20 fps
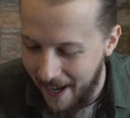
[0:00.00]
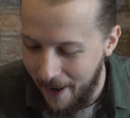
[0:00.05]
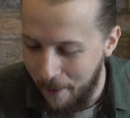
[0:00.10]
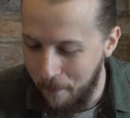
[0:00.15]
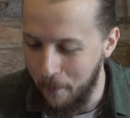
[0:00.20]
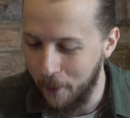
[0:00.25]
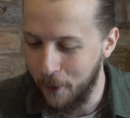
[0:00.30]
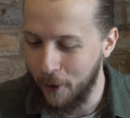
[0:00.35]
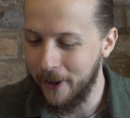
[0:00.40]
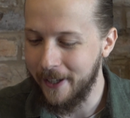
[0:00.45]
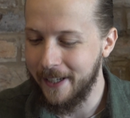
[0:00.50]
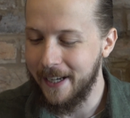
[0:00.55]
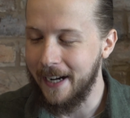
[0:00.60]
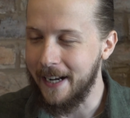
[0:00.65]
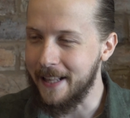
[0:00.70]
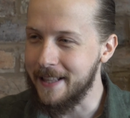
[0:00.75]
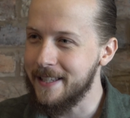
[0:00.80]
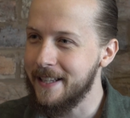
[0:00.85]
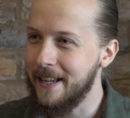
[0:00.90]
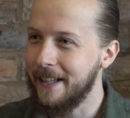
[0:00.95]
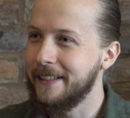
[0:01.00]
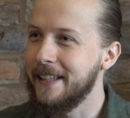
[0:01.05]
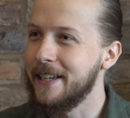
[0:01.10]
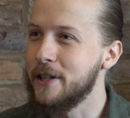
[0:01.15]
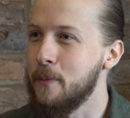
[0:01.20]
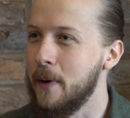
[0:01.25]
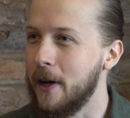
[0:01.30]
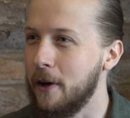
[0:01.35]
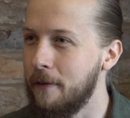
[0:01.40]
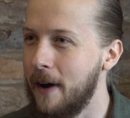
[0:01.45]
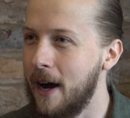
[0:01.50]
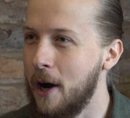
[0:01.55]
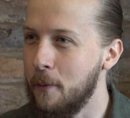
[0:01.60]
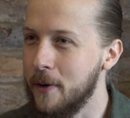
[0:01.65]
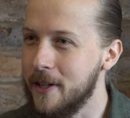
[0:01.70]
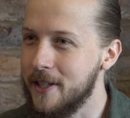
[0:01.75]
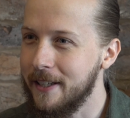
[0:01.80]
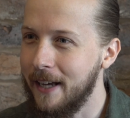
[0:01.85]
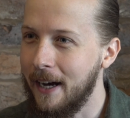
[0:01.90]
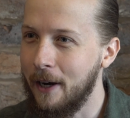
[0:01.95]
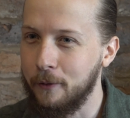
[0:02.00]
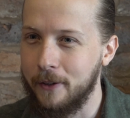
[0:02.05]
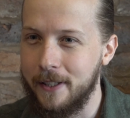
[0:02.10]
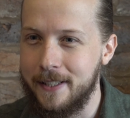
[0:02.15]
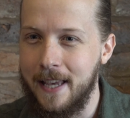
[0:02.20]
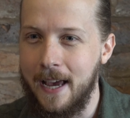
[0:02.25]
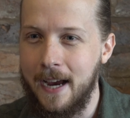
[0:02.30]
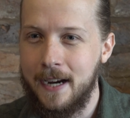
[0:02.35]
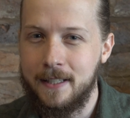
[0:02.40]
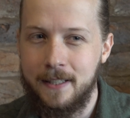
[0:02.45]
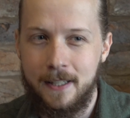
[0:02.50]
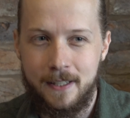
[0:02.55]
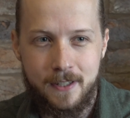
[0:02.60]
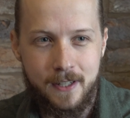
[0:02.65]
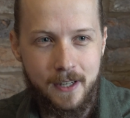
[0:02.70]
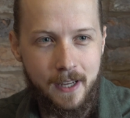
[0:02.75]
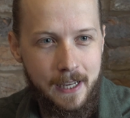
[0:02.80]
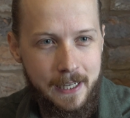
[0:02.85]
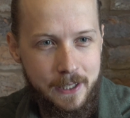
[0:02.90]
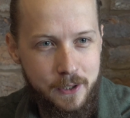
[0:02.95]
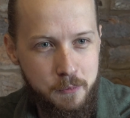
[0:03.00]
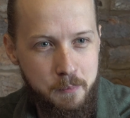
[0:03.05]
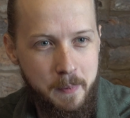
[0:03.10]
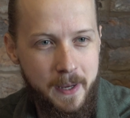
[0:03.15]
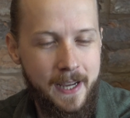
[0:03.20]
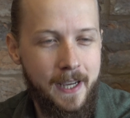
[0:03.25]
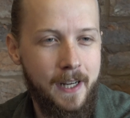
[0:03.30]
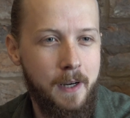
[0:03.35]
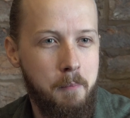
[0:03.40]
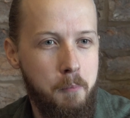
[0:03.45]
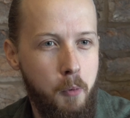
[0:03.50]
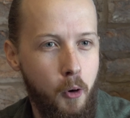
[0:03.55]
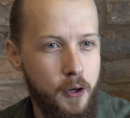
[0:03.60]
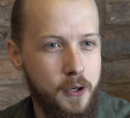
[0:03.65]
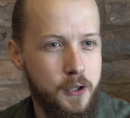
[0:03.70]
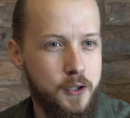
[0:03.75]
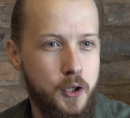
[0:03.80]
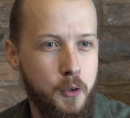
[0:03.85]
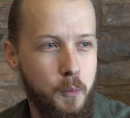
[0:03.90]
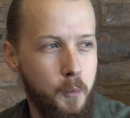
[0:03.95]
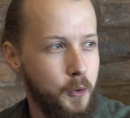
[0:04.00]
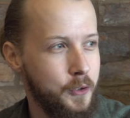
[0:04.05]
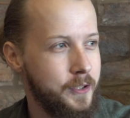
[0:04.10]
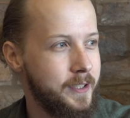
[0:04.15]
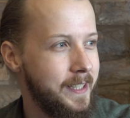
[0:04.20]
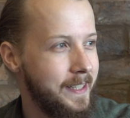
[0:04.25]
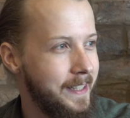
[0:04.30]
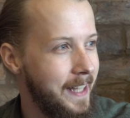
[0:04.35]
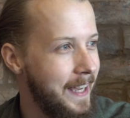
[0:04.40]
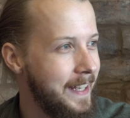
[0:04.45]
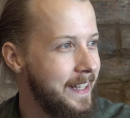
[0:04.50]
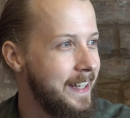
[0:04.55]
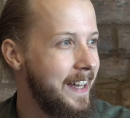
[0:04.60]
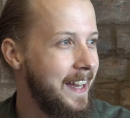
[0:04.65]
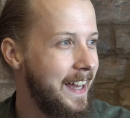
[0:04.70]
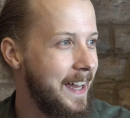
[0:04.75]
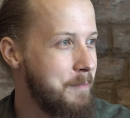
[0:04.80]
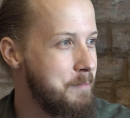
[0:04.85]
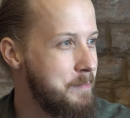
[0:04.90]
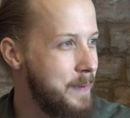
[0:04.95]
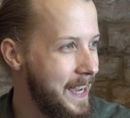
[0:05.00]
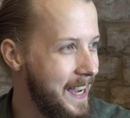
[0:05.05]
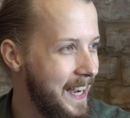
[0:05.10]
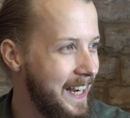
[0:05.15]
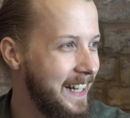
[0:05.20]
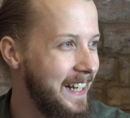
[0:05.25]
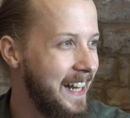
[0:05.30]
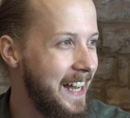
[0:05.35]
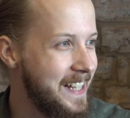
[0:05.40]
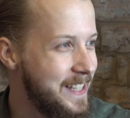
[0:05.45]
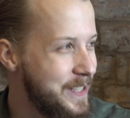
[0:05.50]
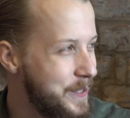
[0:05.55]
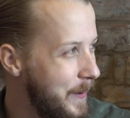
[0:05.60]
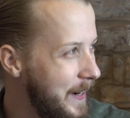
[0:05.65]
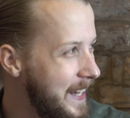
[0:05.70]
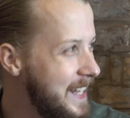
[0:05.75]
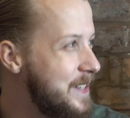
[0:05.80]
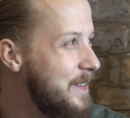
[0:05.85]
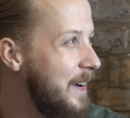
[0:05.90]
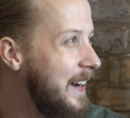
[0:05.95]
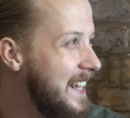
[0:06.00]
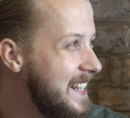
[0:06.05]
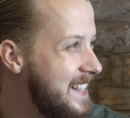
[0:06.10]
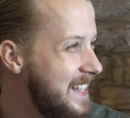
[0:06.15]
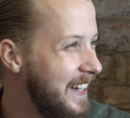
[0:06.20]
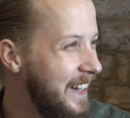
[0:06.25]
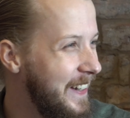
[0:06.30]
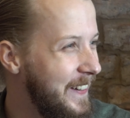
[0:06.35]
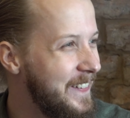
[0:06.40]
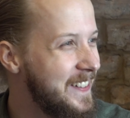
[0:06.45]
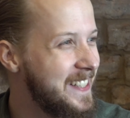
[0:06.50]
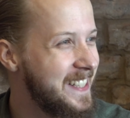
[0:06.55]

And we're going to get into that this week, of how the text is speaking and pointing to us today in Birkenhead 2022,